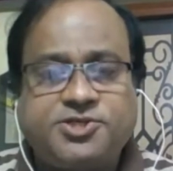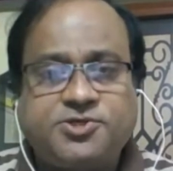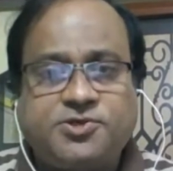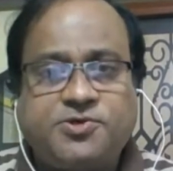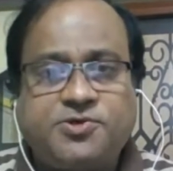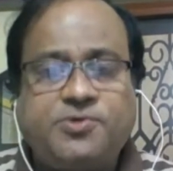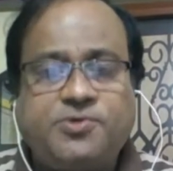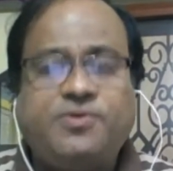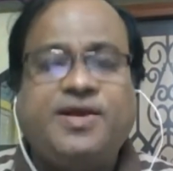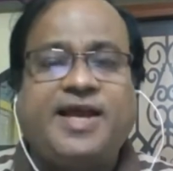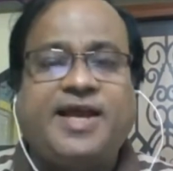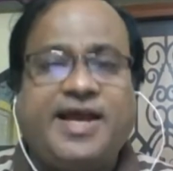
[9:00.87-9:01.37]
to
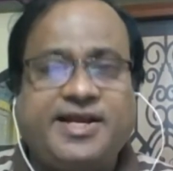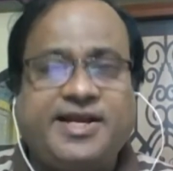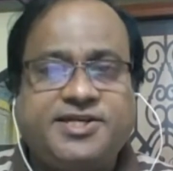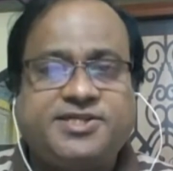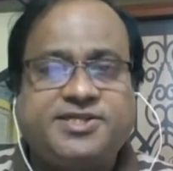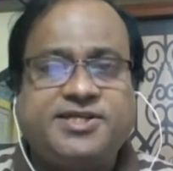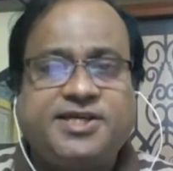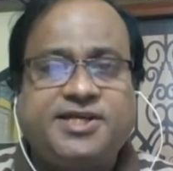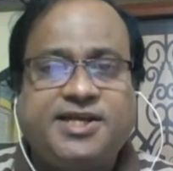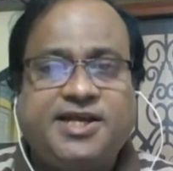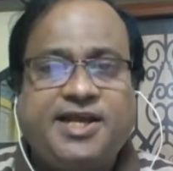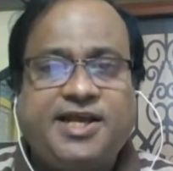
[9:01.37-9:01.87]
look at.
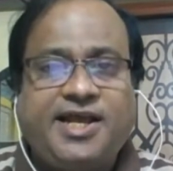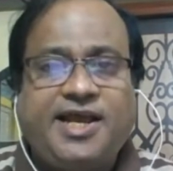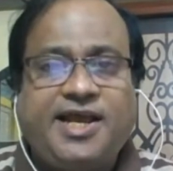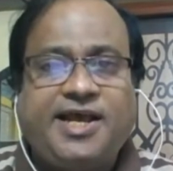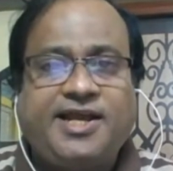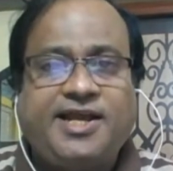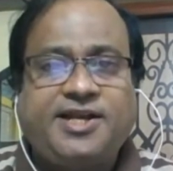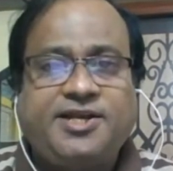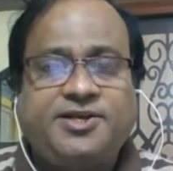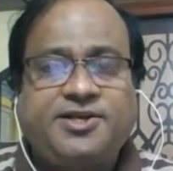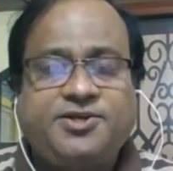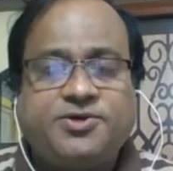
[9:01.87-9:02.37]

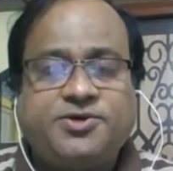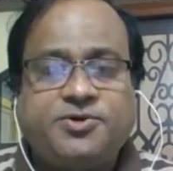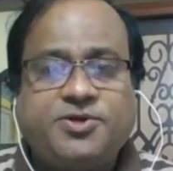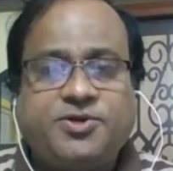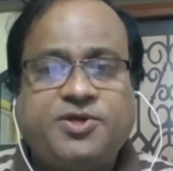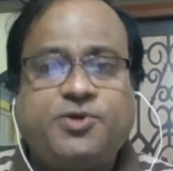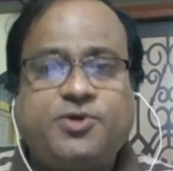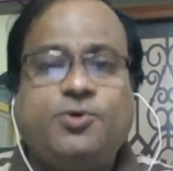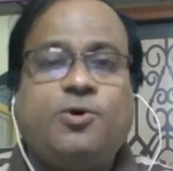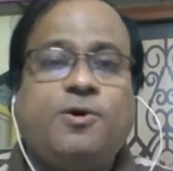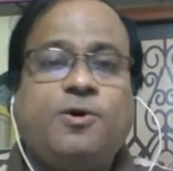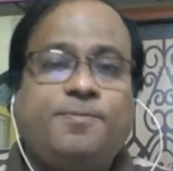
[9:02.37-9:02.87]
And
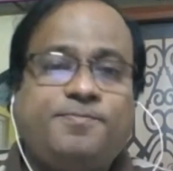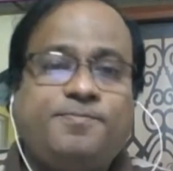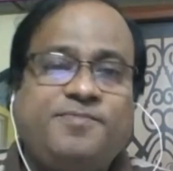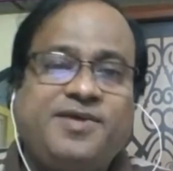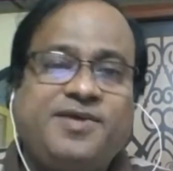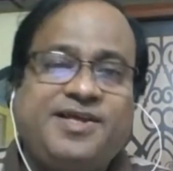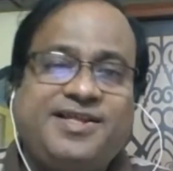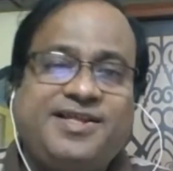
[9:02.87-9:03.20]
we hope